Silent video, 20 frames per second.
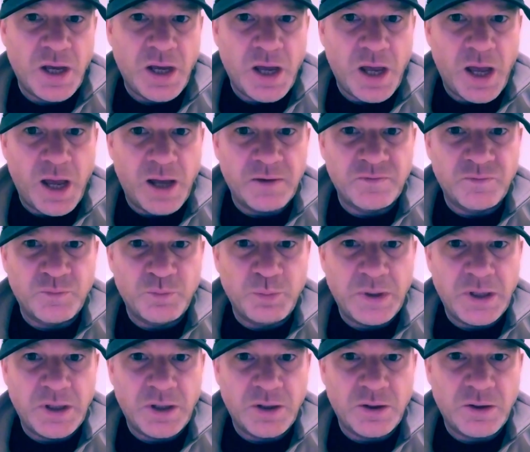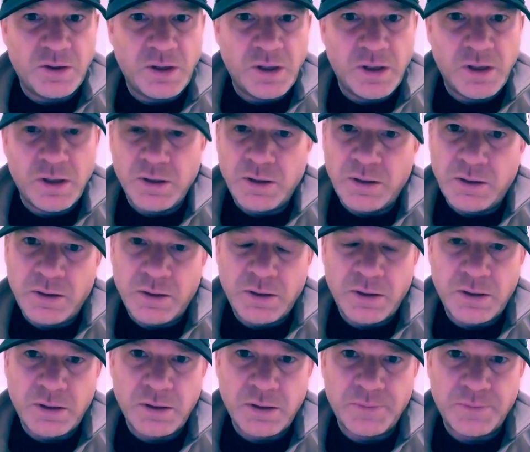of beer,
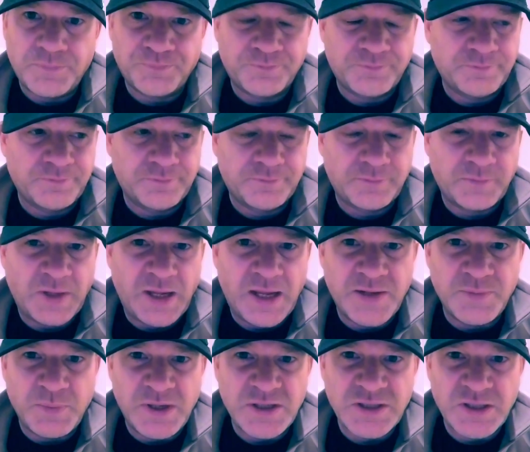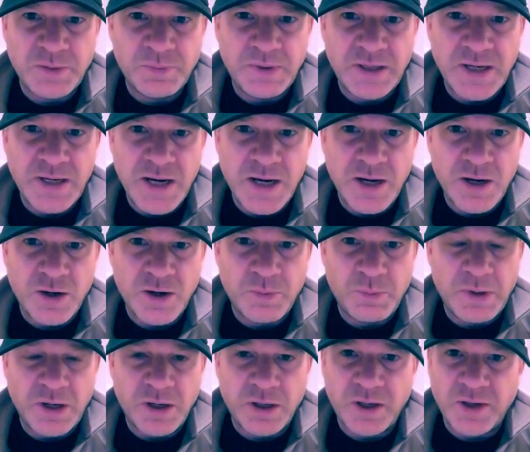it must have been near
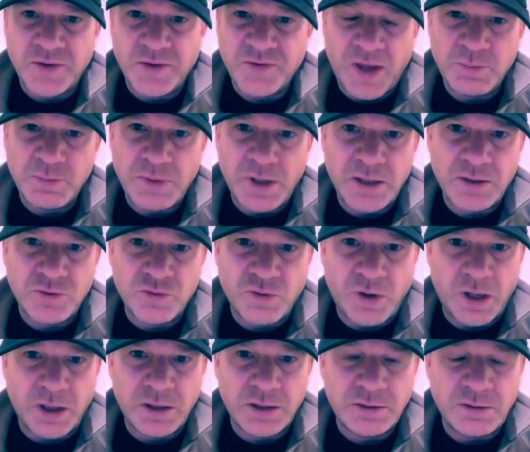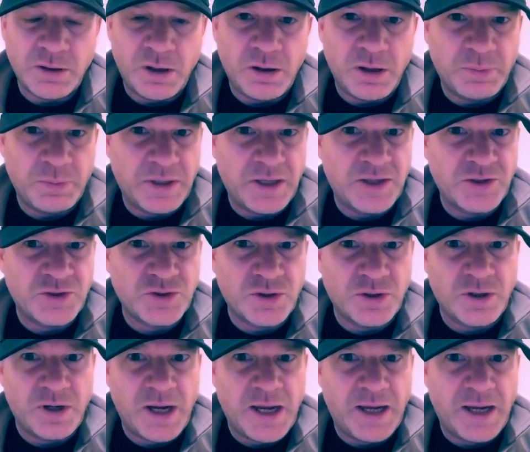beer because I'm not drunk at all, but I
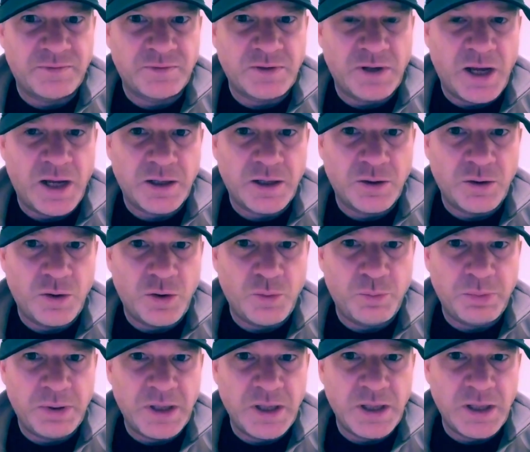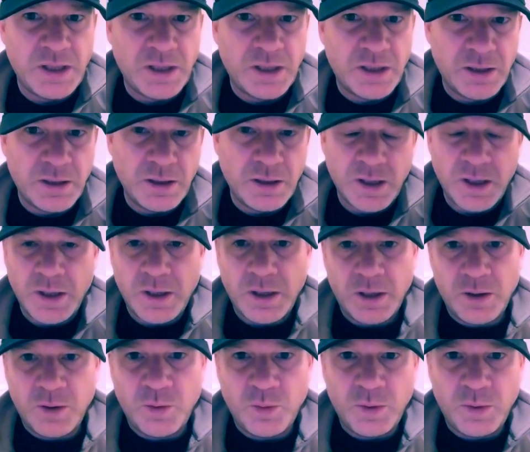sure have got to go pee.
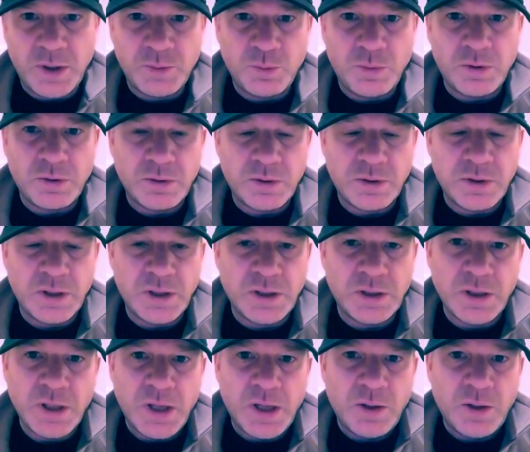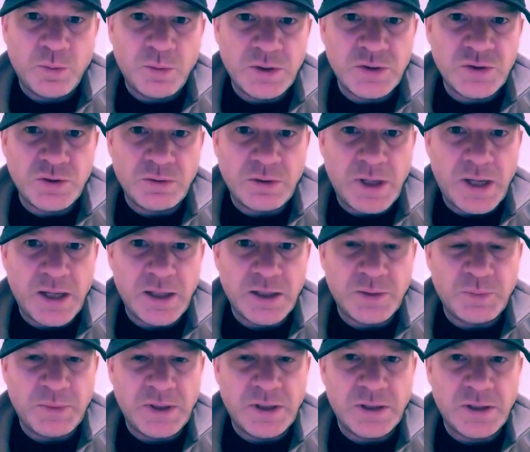Oh, one more thing. Would you
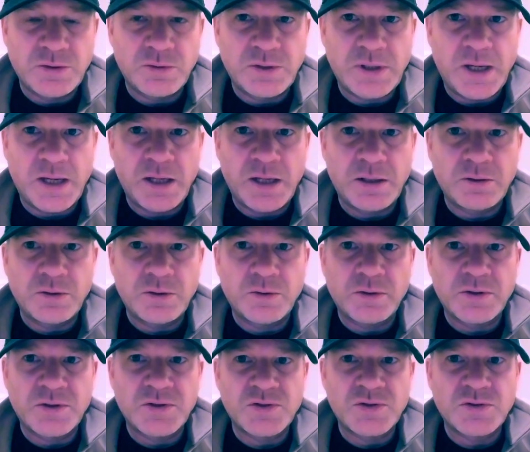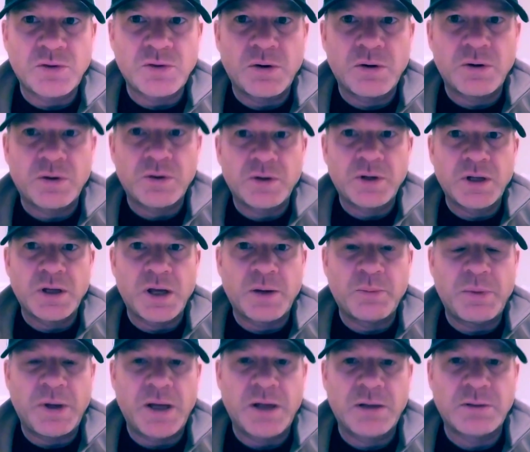like me to tell you the story
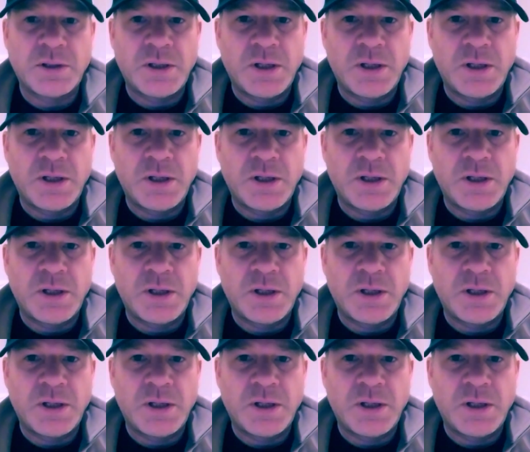about,